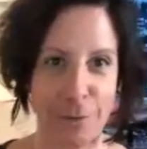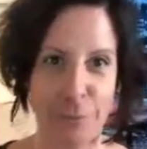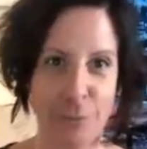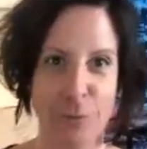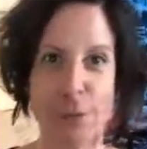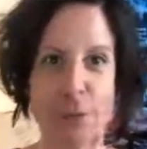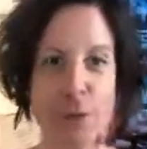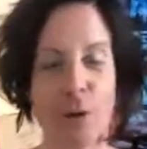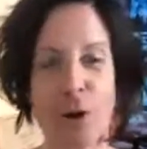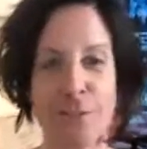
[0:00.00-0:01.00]
And if you look
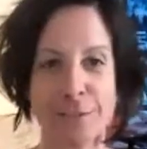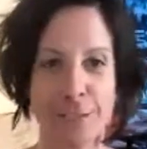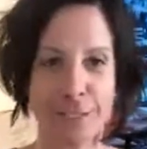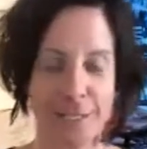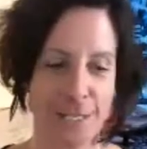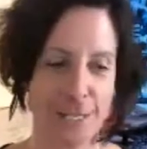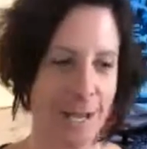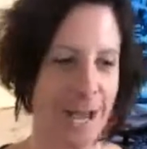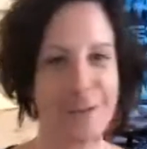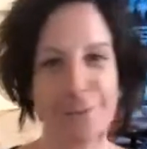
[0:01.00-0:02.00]
across the,
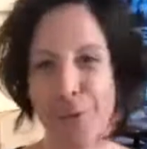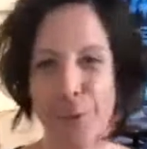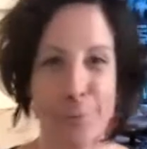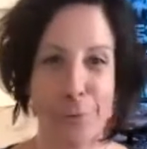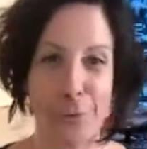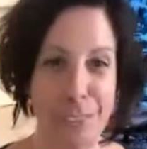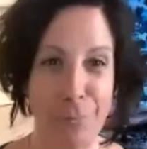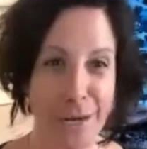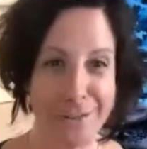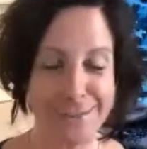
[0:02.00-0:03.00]
30
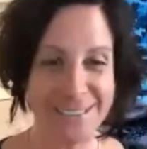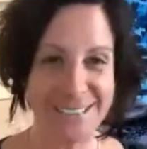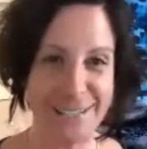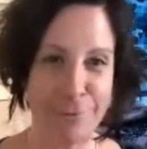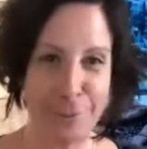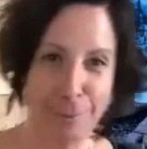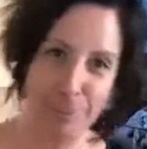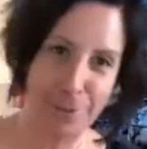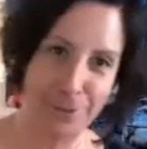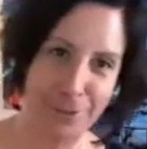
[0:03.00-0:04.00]
wineries that Philippe
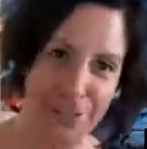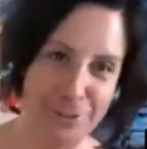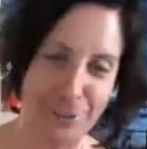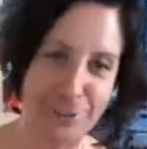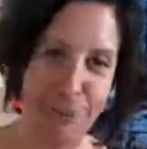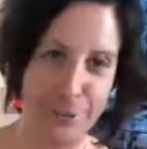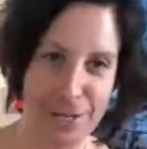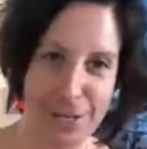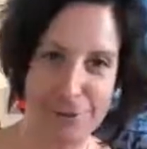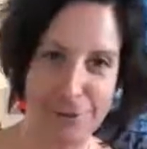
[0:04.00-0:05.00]
Melka consults for
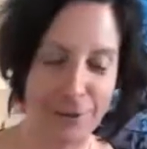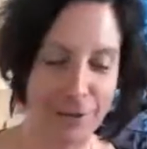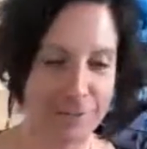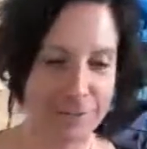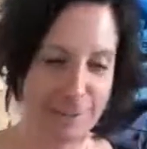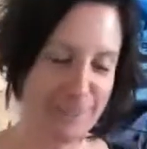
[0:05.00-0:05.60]
now across,